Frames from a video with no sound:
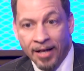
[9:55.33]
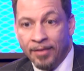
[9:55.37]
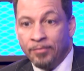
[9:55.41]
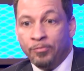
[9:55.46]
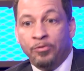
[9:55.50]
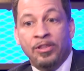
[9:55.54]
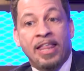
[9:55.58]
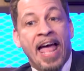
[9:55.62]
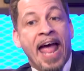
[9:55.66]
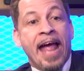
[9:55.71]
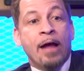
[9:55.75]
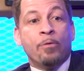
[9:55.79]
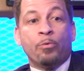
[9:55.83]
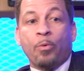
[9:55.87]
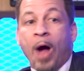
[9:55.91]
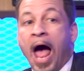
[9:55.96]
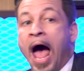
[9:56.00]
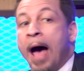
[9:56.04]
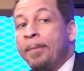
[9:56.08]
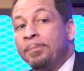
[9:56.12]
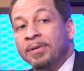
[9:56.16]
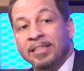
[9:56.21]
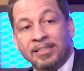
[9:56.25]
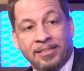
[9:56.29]
Nate
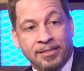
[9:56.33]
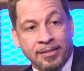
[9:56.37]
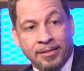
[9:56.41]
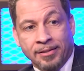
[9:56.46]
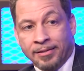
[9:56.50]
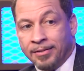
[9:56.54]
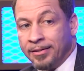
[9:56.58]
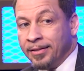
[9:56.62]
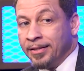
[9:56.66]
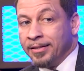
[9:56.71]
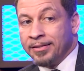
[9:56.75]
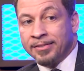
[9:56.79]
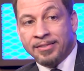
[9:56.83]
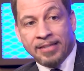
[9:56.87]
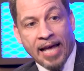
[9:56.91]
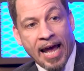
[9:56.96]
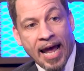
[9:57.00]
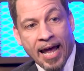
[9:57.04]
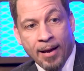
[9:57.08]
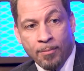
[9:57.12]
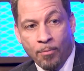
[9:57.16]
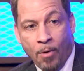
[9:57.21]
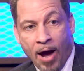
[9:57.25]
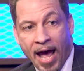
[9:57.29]
Robinson
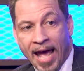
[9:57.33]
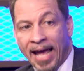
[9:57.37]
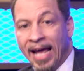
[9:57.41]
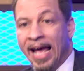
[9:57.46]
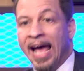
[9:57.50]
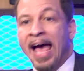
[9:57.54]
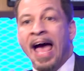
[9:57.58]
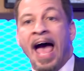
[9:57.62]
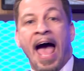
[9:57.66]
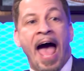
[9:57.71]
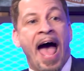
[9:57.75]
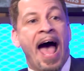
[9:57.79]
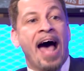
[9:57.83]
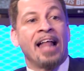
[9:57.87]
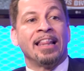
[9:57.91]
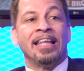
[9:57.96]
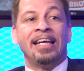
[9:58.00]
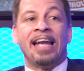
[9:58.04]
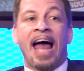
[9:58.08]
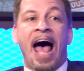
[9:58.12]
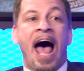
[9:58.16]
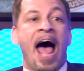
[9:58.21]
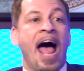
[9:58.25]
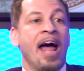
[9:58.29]
same way. Hey, that can
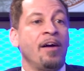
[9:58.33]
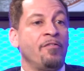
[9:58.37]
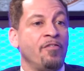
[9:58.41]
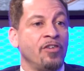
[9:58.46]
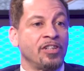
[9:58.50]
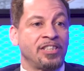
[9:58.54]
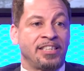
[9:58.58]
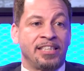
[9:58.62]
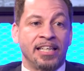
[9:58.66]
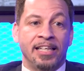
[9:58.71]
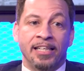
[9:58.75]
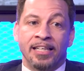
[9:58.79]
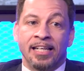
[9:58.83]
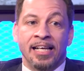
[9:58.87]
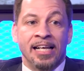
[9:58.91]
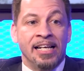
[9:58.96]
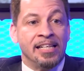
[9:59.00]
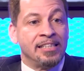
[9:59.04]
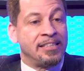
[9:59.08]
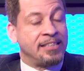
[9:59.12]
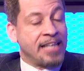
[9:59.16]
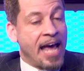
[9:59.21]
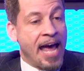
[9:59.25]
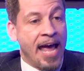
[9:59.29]
Allen Iverson, Sacramento
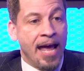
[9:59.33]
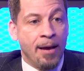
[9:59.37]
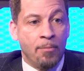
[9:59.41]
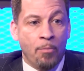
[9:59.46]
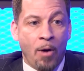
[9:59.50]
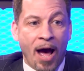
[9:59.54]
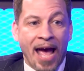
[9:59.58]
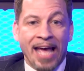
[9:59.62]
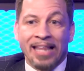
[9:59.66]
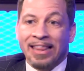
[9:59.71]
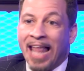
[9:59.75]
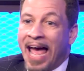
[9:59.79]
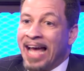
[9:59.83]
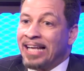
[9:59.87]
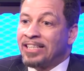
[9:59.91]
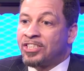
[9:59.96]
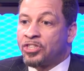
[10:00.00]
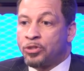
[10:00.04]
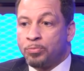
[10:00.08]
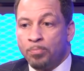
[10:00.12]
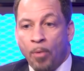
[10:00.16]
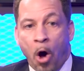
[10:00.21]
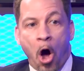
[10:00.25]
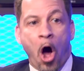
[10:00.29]
and same way. Like
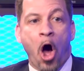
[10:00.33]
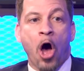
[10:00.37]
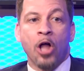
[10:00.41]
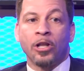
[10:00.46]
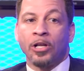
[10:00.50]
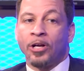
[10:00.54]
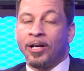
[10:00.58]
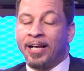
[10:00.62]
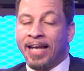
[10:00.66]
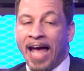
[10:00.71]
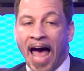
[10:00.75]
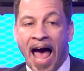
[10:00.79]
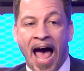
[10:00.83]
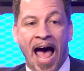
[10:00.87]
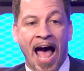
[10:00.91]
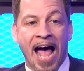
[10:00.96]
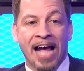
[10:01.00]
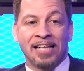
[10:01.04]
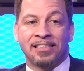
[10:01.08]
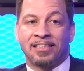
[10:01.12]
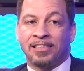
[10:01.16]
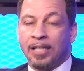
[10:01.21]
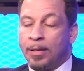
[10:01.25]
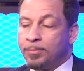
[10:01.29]
smaller
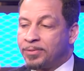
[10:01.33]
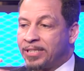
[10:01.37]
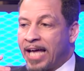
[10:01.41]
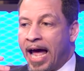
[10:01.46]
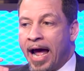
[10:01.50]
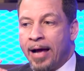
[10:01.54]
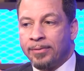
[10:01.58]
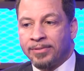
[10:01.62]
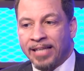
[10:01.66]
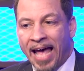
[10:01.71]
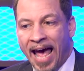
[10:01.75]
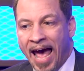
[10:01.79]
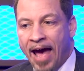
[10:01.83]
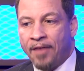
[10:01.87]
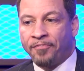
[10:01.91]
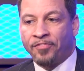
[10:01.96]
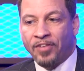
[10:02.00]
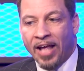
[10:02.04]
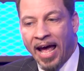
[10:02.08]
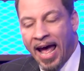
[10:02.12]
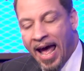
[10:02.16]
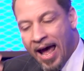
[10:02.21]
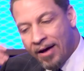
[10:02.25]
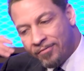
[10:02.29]
guys sometimes have
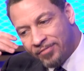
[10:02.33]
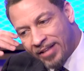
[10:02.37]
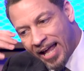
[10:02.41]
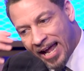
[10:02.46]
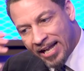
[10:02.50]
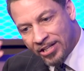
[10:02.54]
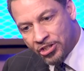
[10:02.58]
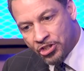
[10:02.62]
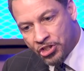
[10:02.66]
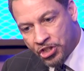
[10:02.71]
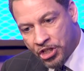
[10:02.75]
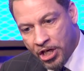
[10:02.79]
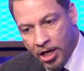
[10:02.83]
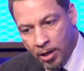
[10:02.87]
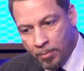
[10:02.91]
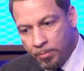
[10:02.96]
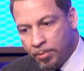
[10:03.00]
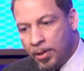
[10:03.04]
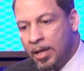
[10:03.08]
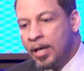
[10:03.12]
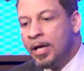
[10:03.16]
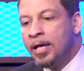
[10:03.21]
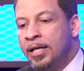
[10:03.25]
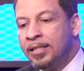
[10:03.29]
to have that
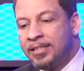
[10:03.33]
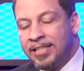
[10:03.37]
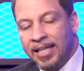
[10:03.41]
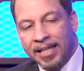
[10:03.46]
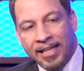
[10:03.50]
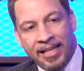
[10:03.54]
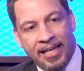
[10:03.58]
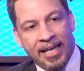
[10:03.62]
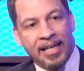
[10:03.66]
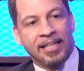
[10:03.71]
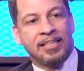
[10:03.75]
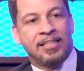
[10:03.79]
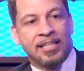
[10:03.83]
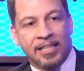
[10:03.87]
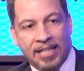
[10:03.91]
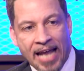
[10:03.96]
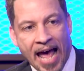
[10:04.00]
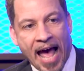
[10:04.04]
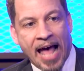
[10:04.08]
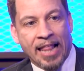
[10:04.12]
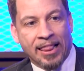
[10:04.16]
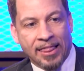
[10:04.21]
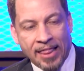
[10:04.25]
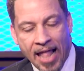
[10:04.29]
chip to get to
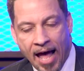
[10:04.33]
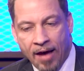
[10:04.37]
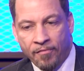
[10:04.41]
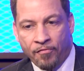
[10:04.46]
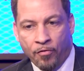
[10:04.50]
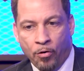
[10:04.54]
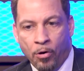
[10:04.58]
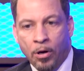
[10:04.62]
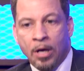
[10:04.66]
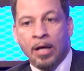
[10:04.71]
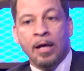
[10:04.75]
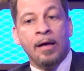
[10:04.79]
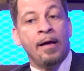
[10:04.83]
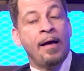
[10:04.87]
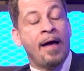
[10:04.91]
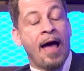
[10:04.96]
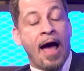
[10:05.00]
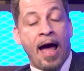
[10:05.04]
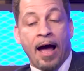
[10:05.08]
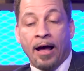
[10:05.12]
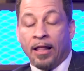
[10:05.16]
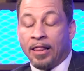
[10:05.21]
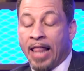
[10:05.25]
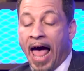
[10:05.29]
that level.
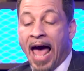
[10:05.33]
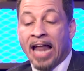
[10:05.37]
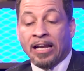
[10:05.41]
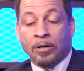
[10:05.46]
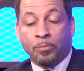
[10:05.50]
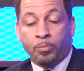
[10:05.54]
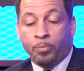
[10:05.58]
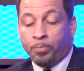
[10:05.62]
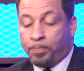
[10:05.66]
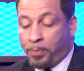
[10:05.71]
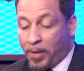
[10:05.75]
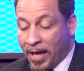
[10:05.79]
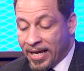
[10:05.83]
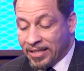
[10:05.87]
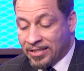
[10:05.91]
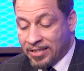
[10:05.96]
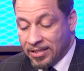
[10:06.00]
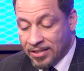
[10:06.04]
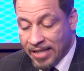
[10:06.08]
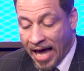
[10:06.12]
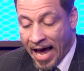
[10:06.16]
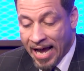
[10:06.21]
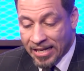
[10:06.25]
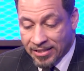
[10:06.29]
A lot of
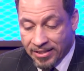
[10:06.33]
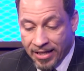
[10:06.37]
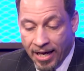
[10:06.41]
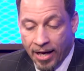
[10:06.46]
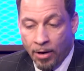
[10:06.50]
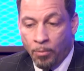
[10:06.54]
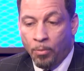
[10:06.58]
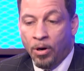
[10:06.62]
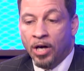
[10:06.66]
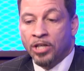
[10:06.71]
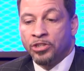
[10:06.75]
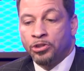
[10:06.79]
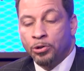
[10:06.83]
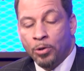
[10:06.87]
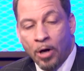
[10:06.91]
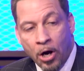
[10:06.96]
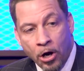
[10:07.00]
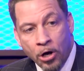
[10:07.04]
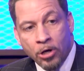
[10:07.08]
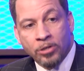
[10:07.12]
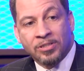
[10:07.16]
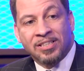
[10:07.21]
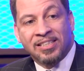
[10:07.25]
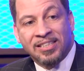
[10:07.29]
places Isaiah was, you
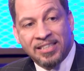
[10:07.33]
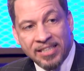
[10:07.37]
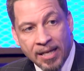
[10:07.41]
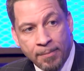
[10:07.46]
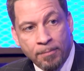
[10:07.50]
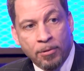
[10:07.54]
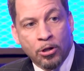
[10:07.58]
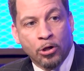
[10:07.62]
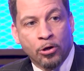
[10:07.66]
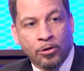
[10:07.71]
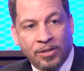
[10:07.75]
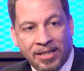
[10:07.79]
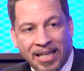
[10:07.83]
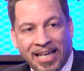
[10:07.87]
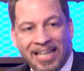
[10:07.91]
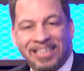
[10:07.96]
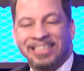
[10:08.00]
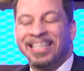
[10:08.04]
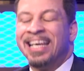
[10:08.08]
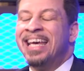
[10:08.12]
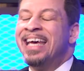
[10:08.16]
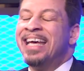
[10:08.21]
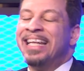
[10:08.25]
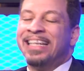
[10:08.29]
heard similar
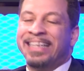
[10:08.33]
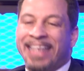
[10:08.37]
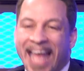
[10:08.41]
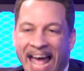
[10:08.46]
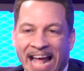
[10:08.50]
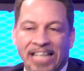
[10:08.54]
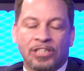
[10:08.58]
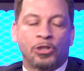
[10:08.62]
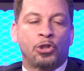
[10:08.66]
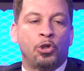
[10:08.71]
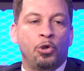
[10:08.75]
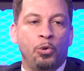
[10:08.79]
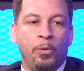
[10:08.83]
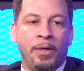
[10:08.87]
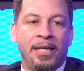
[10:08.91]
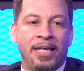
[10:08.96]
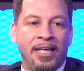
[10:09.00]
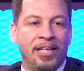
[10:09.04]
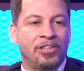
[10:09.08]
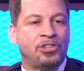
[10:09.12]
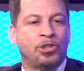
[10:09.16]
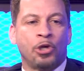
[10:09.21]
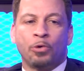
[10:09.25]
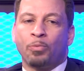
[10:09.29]
things. That's who
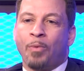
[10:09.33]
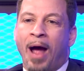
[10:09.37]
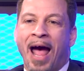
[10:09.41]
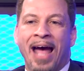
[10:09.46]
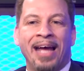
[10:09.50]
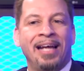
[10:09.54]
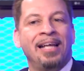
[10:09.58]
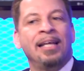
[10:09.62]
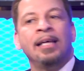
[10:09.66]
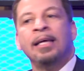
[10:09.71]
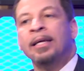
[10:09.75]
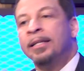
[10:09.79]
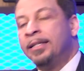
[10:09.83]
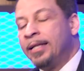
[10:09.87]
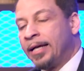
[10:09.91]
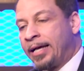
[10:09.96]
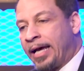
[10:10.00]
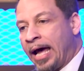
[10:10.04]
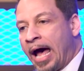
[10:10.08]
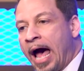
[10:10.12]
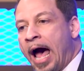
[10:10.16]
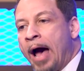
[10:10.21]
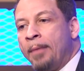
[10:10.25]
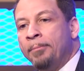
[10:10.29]
he is. You're right. The
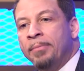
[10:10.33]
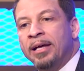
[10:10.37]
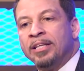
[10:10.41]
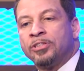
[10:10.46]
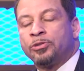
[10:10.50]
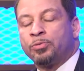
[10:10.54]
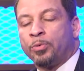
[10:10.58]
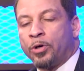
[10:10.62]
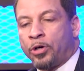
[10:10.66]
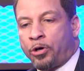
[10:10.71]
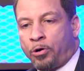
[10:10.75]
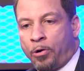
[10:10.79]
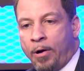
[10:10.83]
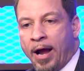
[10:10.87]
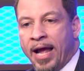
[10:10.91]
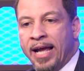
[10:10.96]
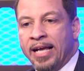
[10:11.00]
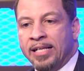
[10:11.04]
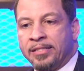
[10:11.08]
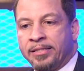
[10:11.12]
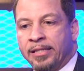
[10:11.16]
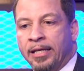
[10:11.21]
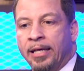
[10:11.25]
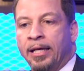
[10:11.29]
comments were
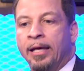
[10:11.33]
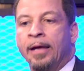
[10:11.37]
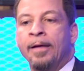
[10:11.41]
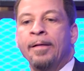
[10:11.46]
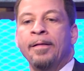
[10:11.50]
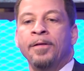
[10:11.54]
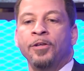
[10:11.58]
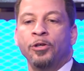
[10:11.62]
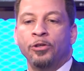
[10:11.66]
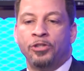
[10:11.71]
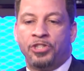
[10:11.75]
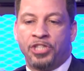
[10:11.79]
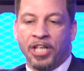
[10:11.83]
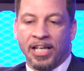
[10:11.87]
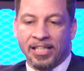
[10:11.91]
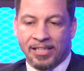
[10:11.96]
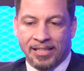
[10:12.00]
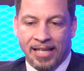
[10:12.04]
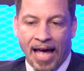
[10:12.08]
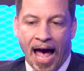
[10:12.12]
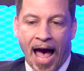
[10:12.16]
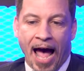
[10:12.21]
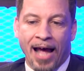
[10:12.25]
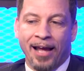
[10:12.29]
crazy. You
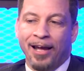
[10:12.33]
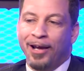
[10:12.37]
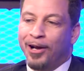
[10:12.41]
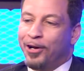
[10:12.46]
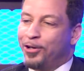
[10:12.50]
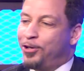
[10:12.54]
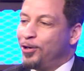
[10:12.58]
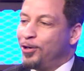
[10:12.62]
just got here.